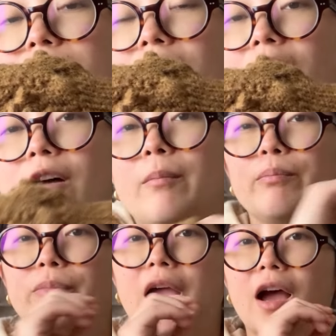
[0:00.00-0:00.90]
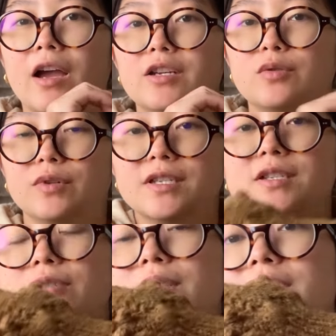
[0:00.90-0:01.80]
high
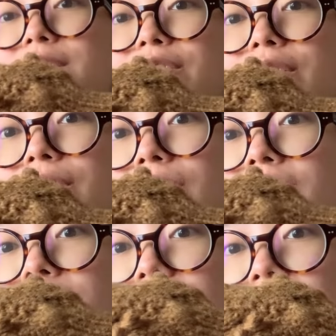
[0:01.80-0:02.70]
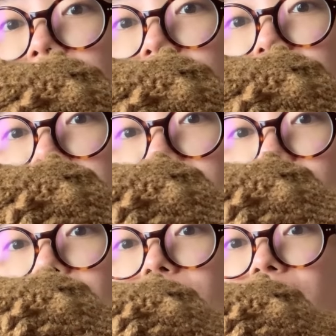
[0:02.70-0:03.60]
twist to it, so the ribbing
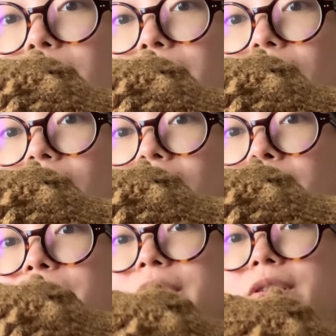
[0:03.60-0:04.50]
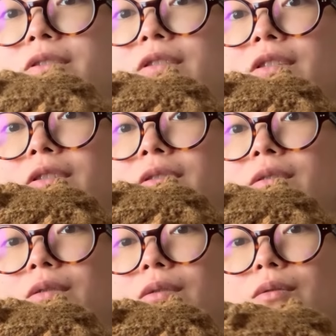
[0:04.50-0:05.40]
really pops
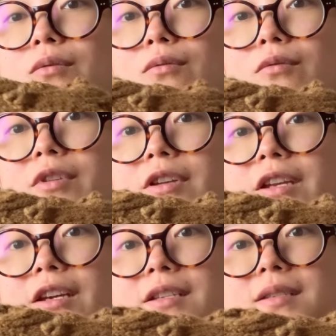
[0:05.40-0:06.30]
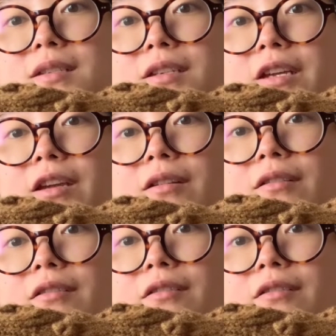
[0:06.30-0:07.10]
really nicely.